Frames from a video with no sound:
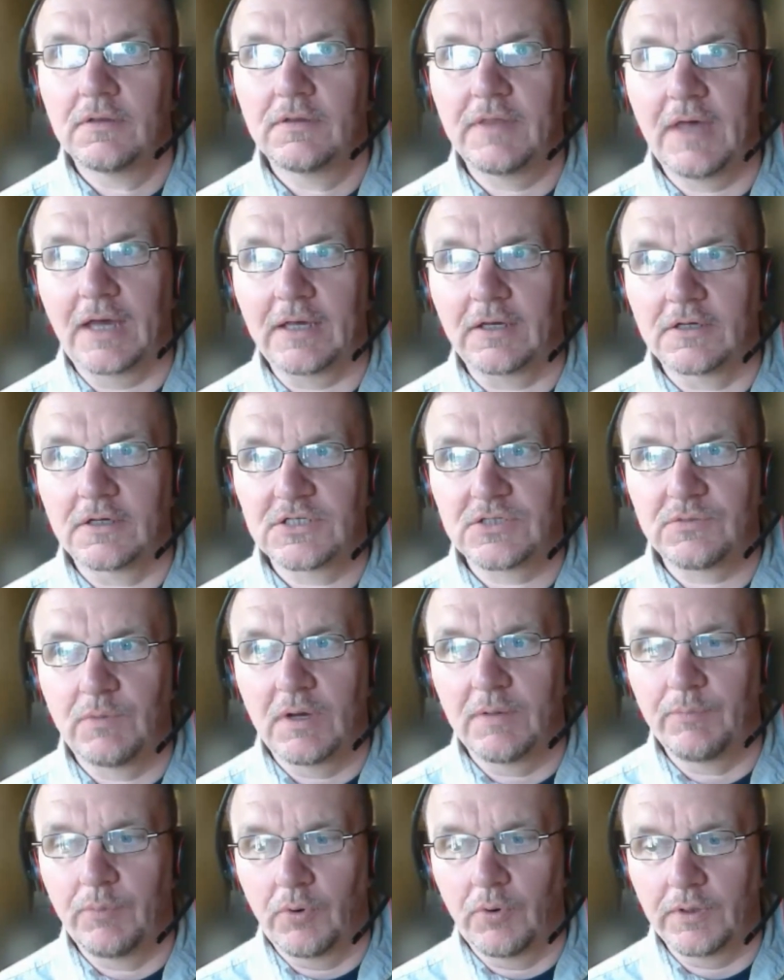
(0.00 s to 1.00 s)
that goes to
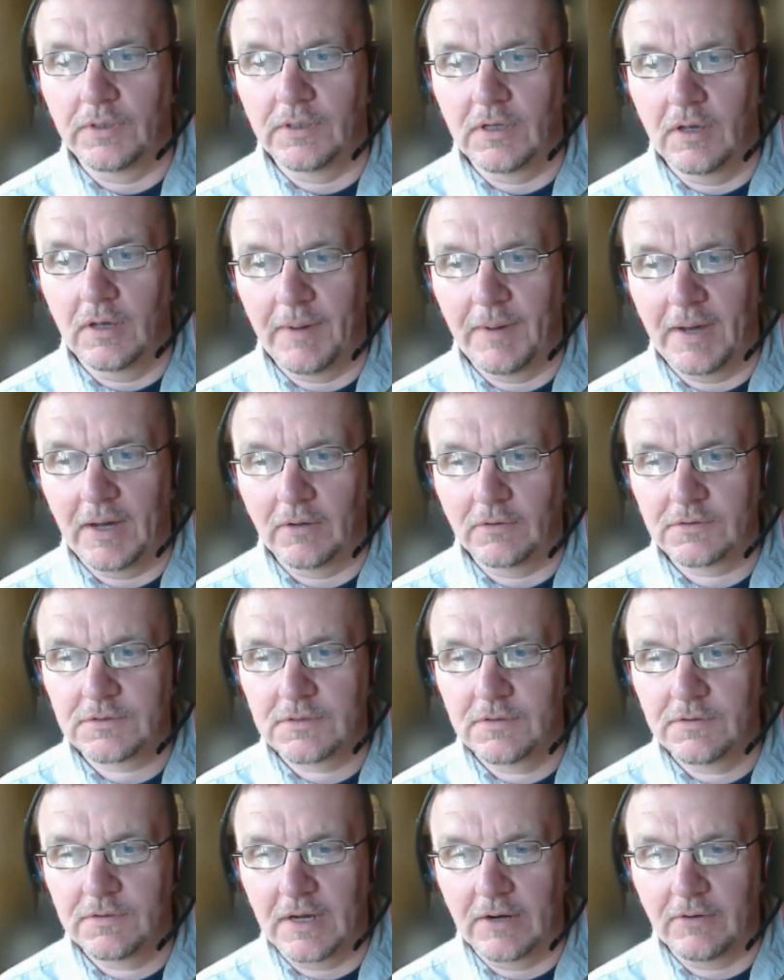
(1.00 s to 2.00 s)
my point about
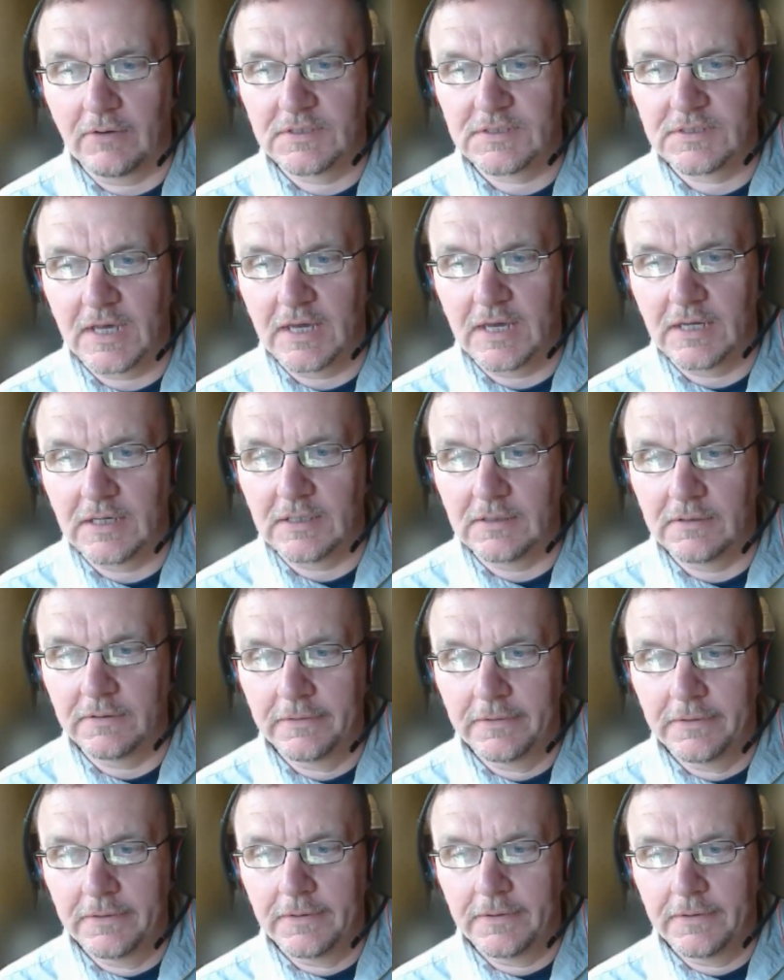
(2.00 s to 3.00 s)
there is a
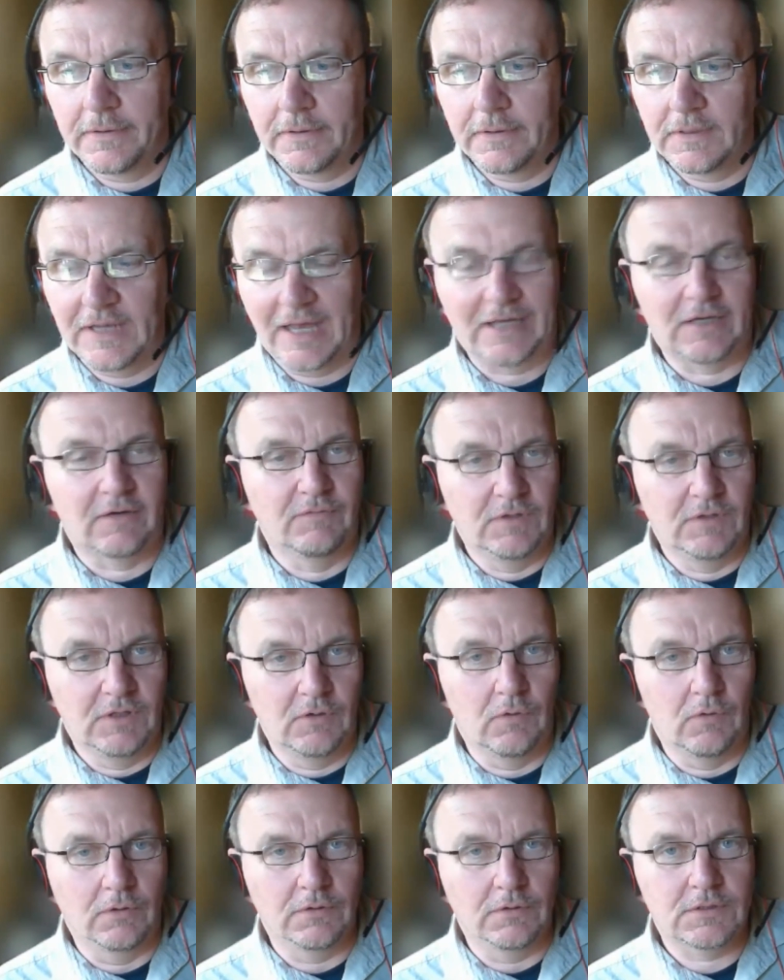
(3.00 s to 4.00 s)
lack of
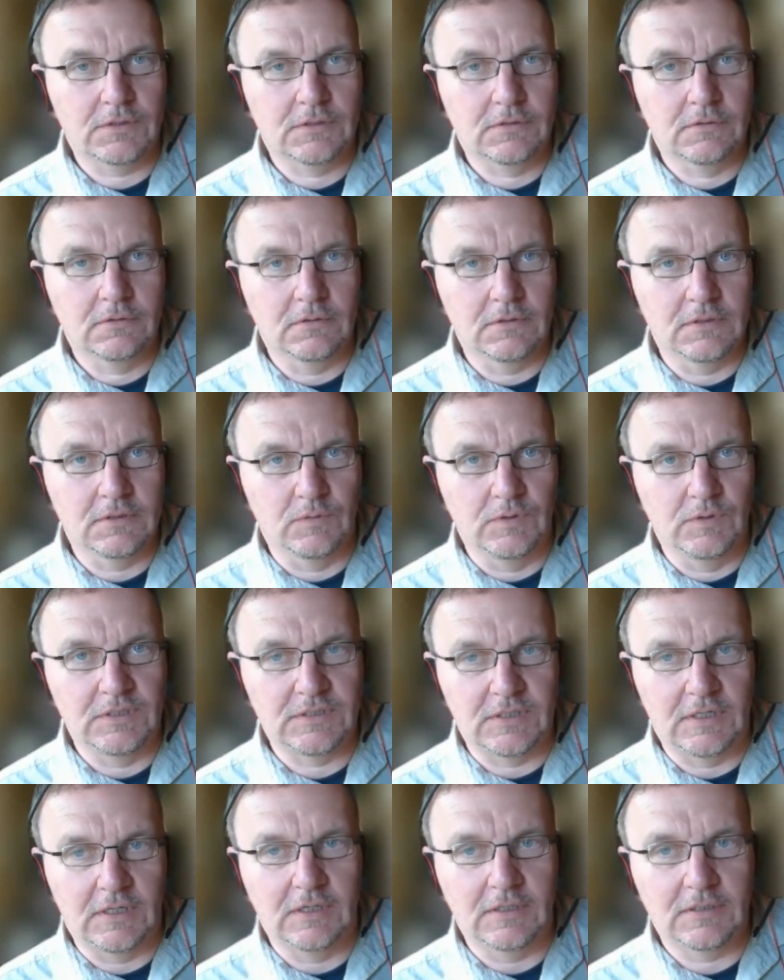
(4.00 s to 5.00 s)
nuance, as we
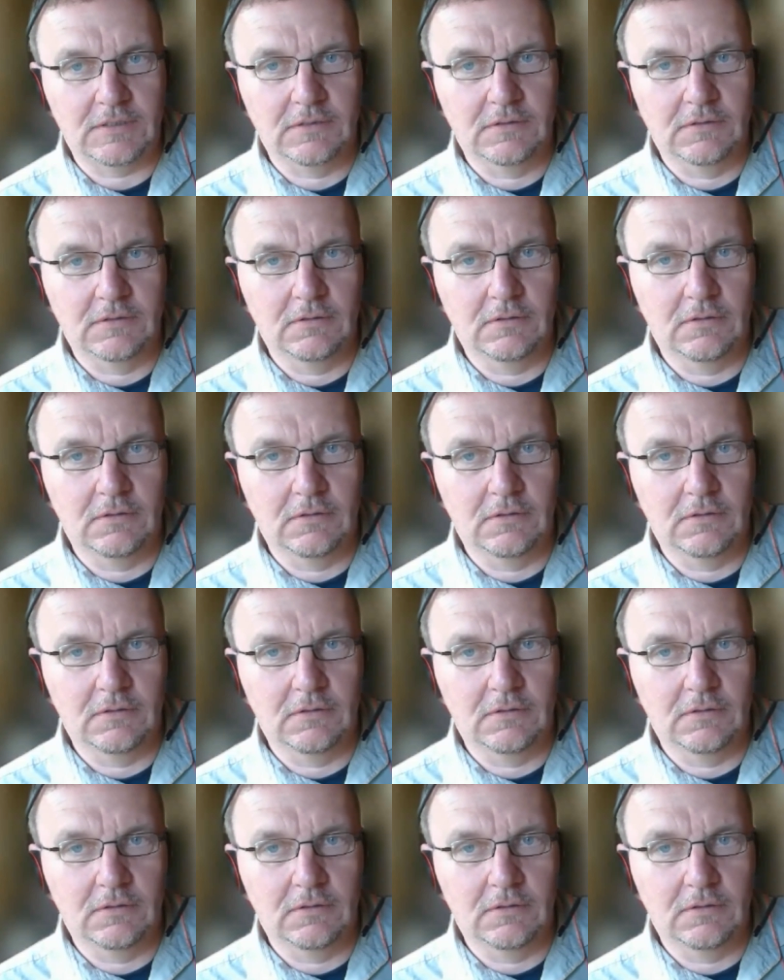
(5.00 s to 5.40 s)
see it,